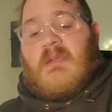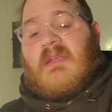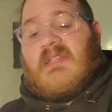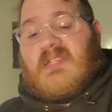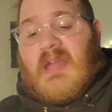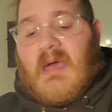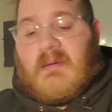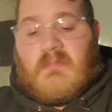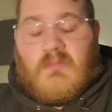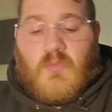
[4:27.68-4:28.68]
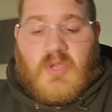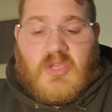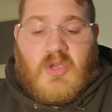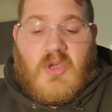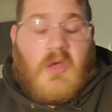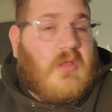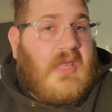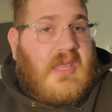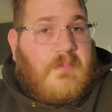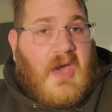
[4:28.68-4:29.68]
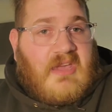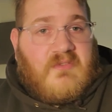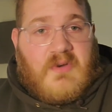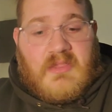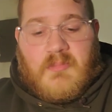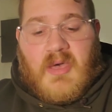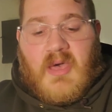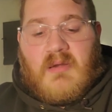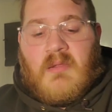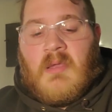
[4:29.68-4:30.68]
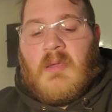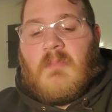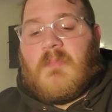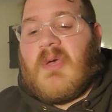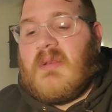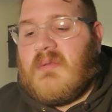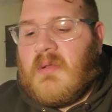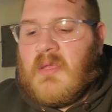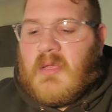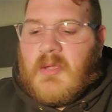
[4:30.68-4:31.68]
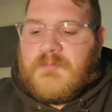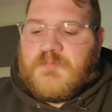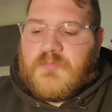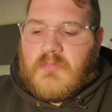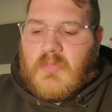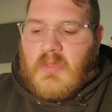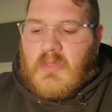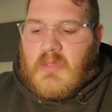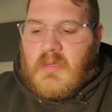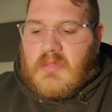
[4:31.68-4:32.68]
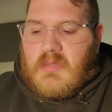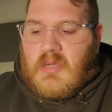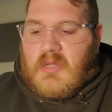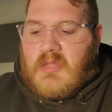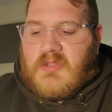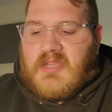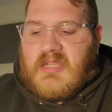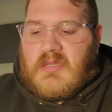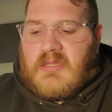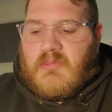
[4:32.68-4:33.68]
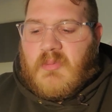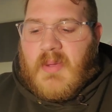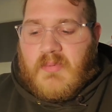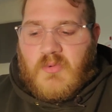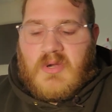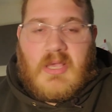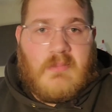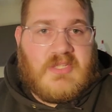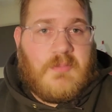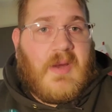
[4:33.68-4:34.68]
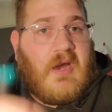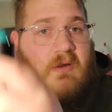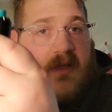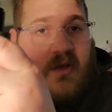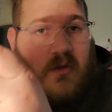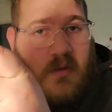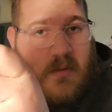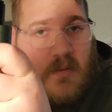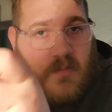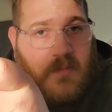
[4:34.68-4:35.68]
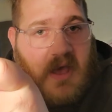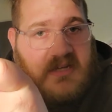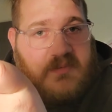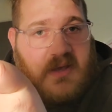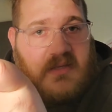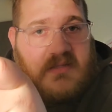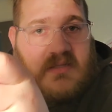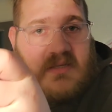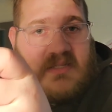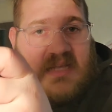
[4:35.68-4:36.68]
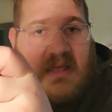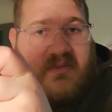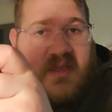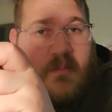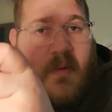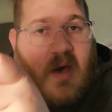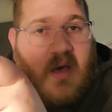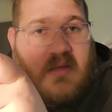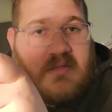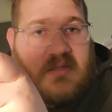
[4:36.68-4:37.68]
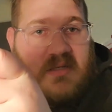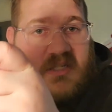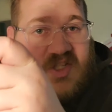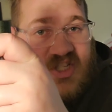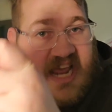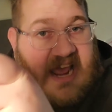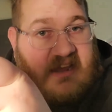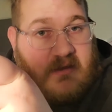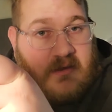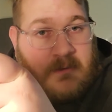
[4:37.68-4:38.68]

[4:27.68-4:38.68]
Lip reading: It's not what you call a pocket-friendly mod. But another thing to remember when it comes to parallel box mods is that the MAHs stack.